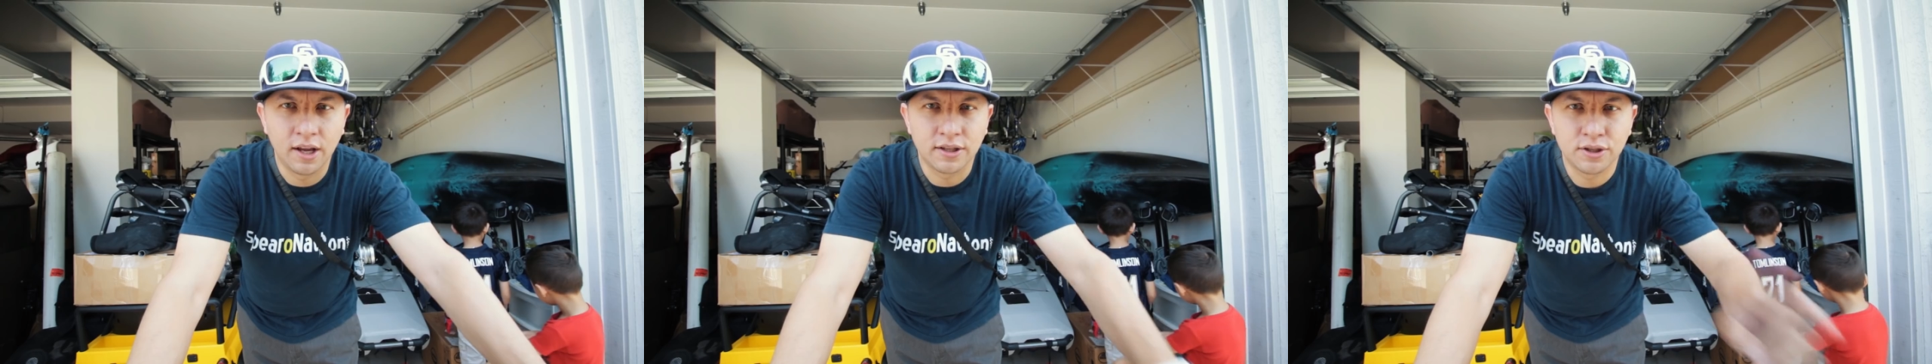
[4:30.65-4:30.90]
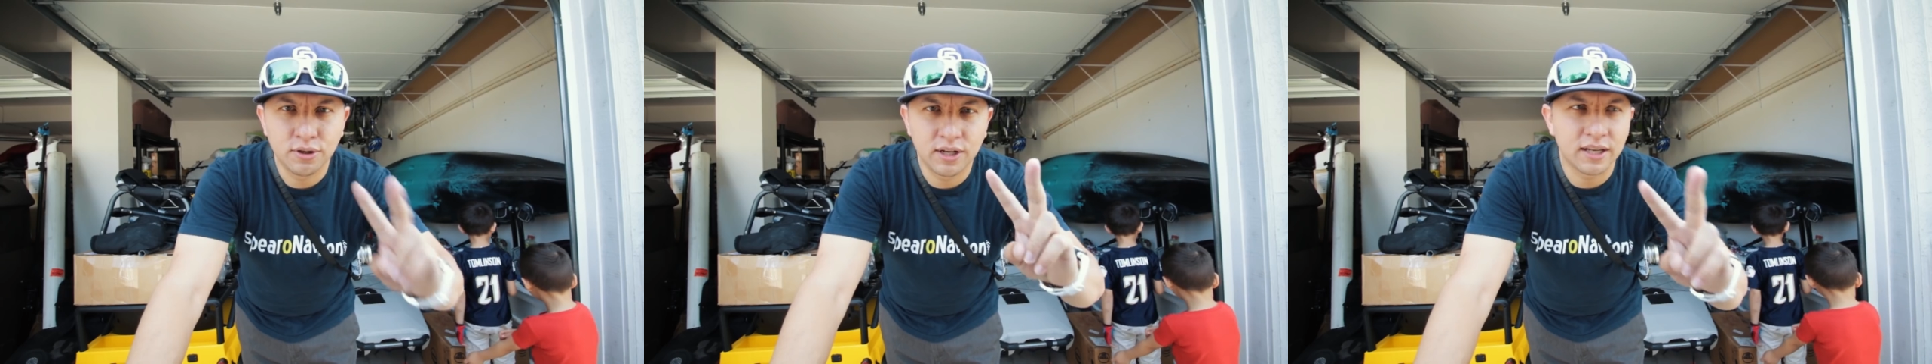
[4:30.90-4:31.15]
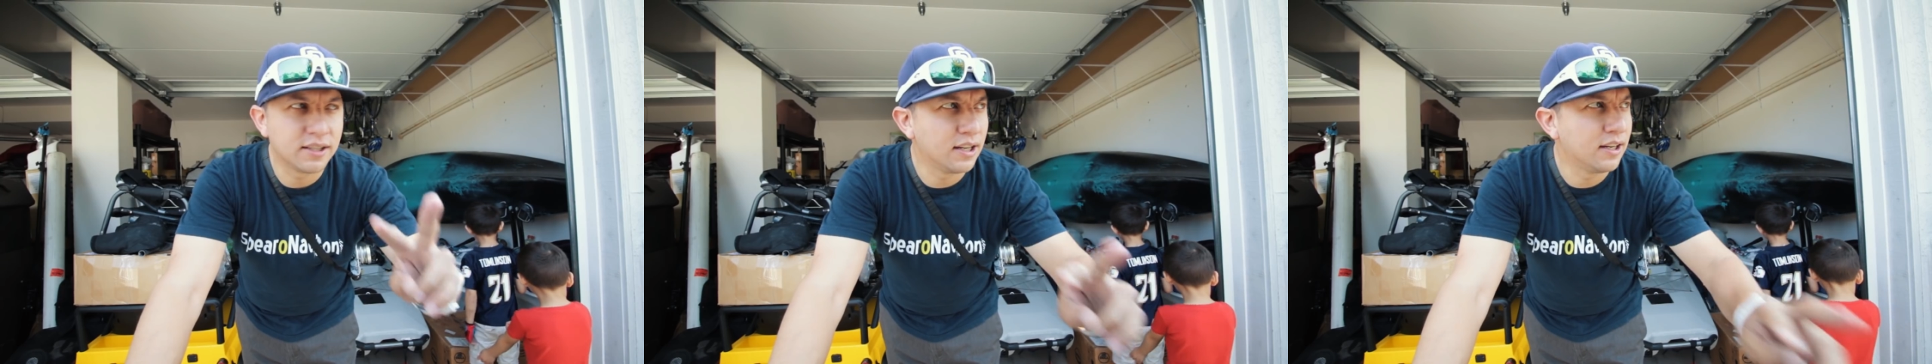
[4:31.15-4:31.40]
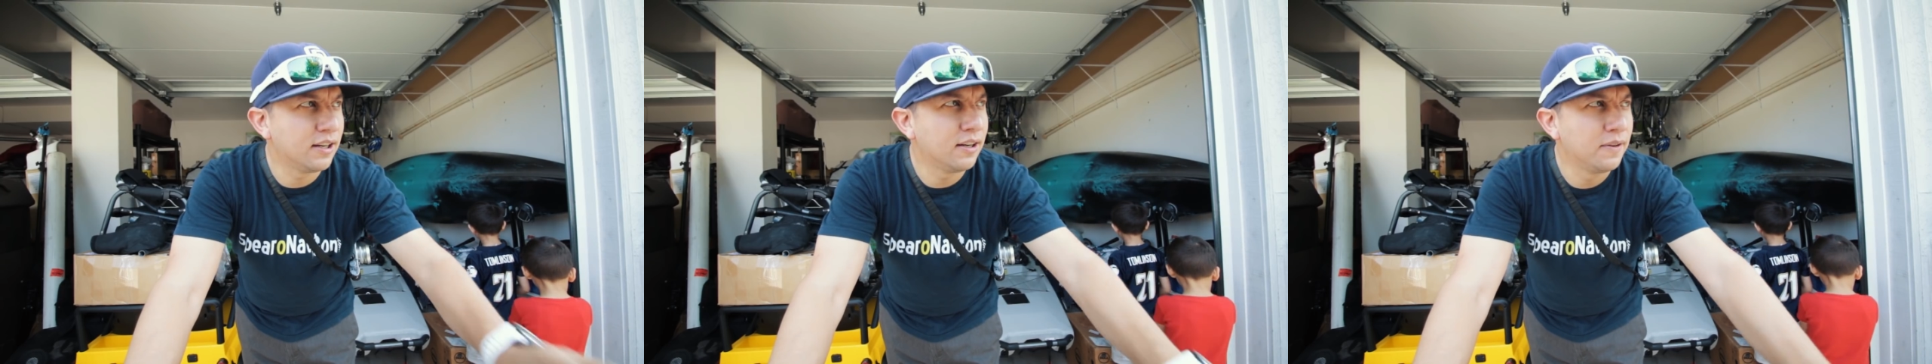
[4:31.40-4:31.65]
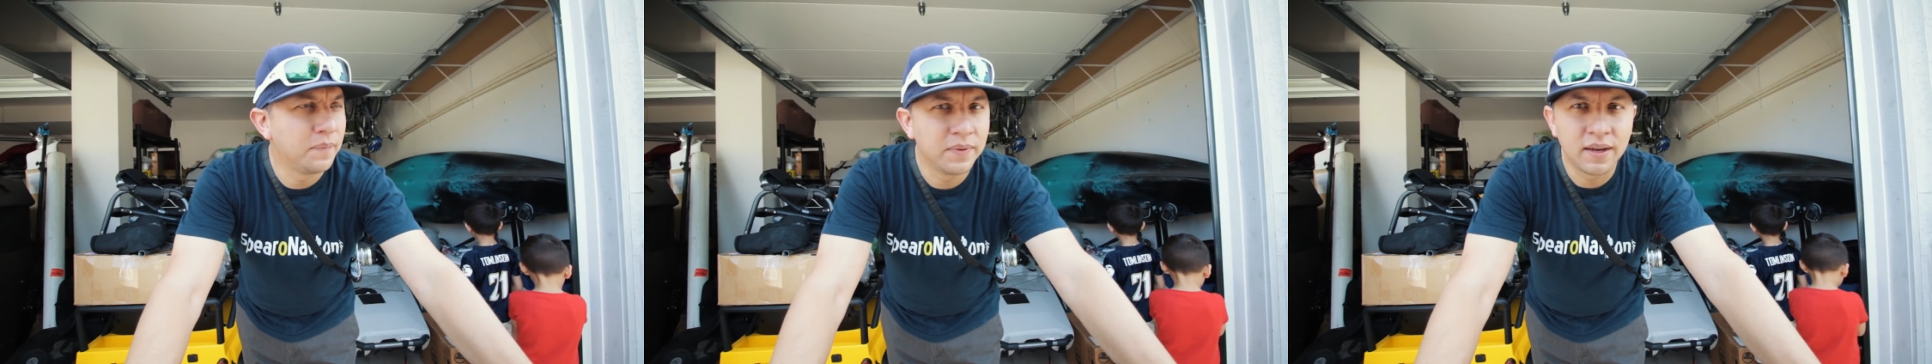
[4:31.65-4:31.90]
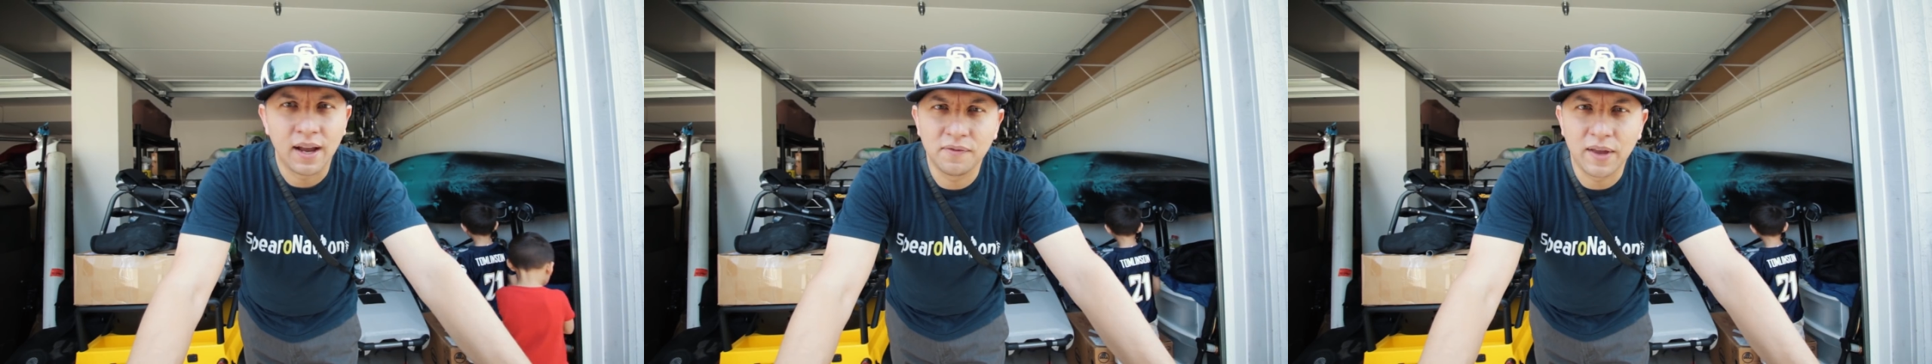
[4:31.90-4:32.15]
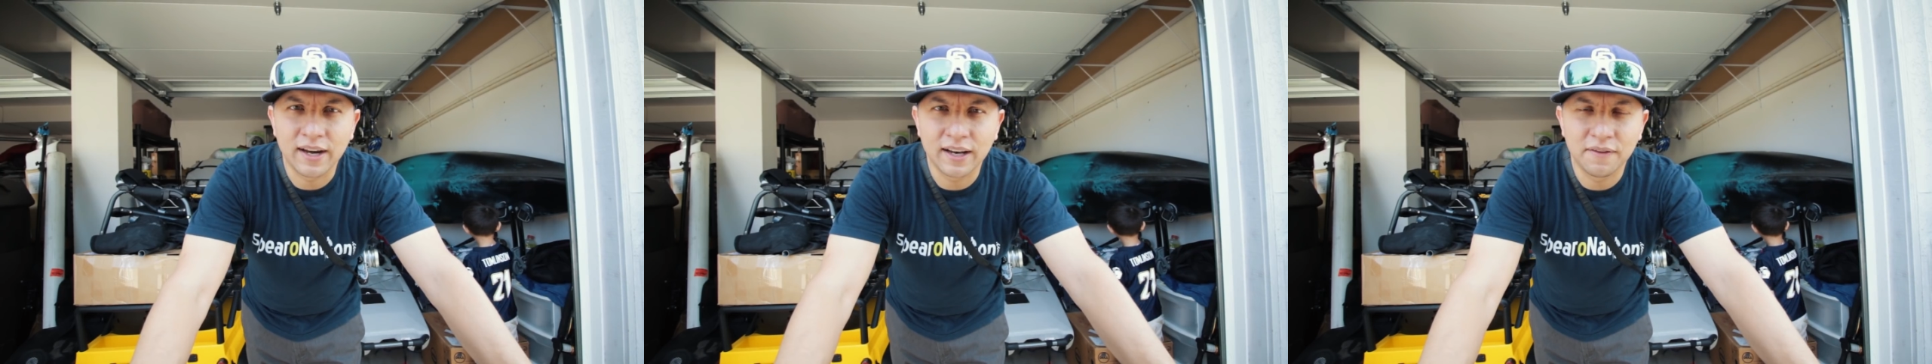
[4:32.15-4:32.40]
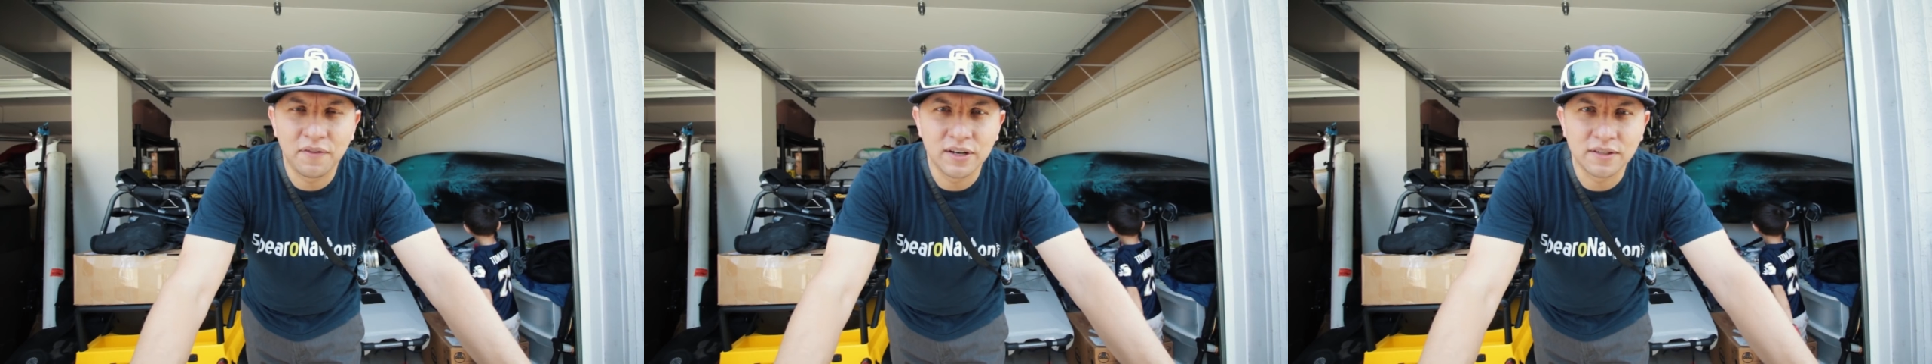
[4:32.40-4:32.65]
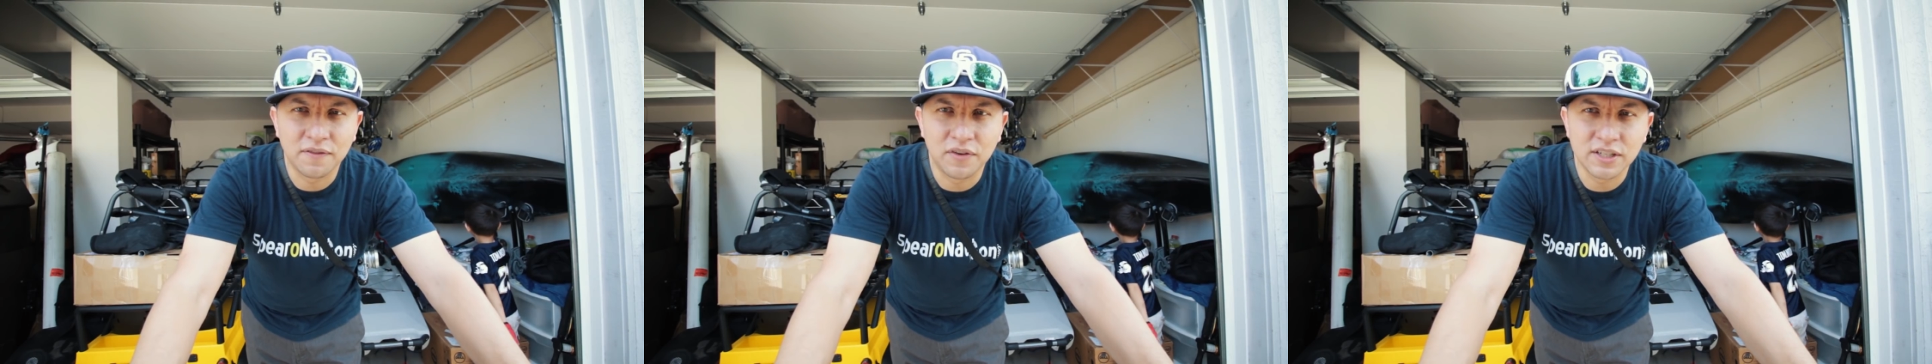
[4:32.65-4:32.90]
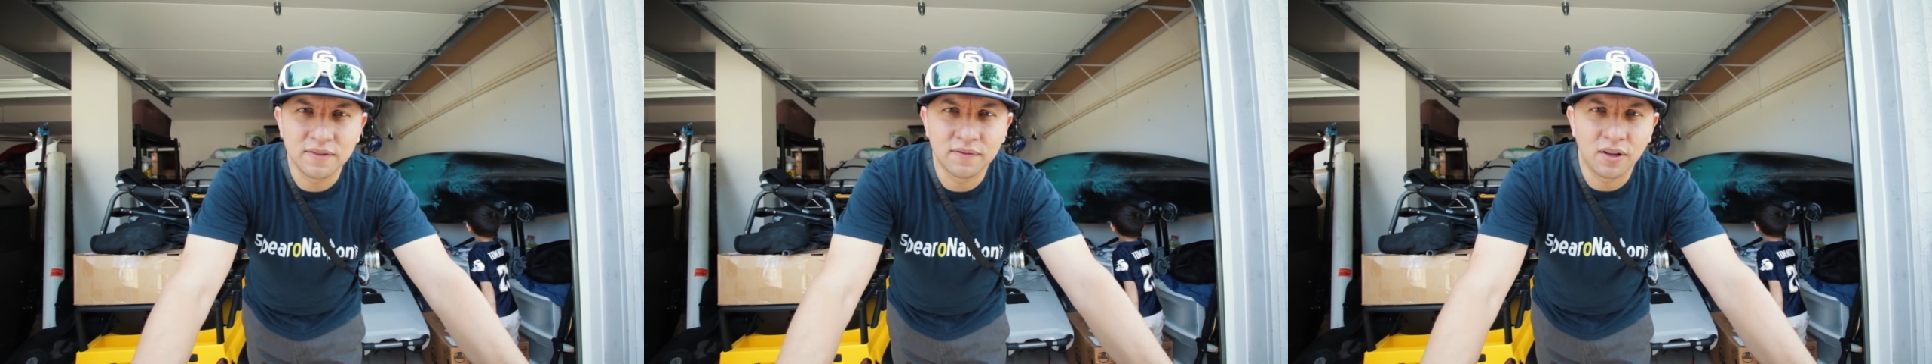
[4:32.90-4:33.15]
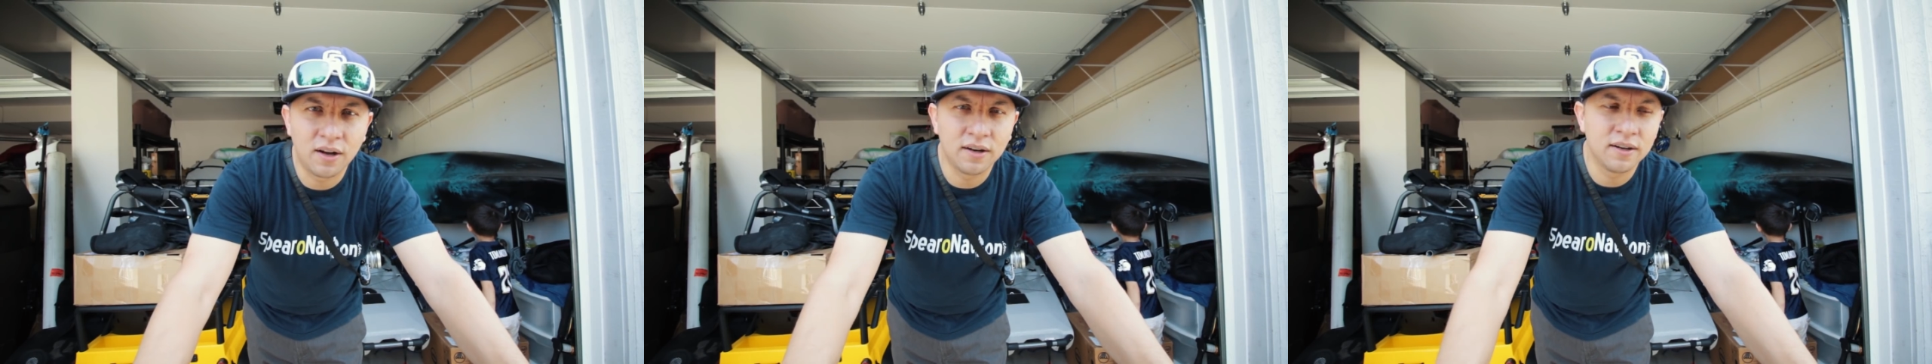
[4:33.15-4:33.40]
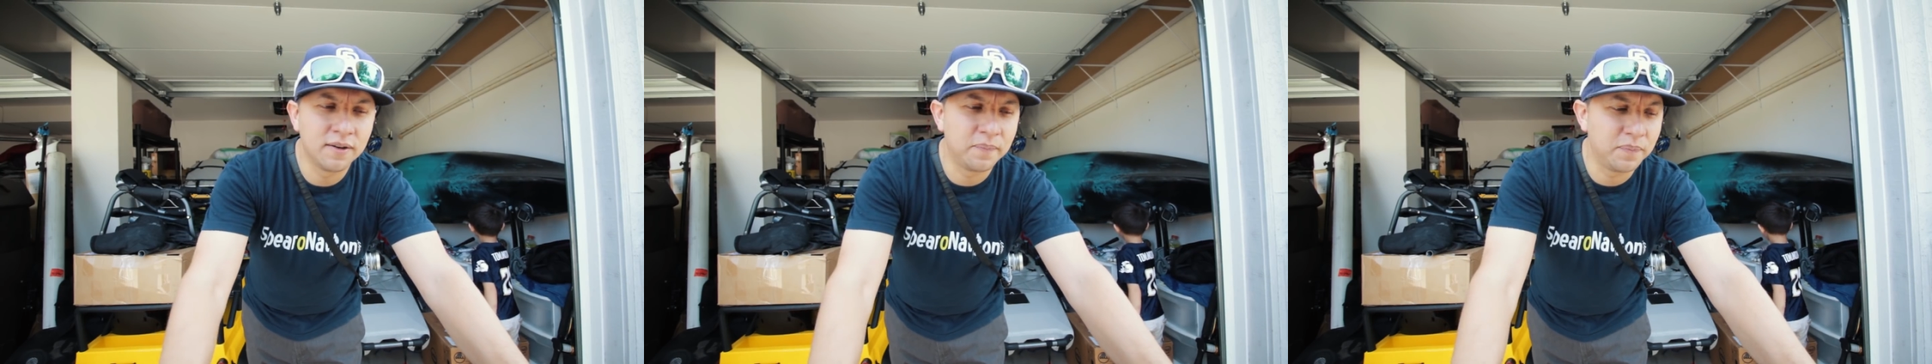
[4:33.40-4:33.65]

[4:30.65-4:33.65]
It's 2 days later. I didn't get to finish the fishing vlog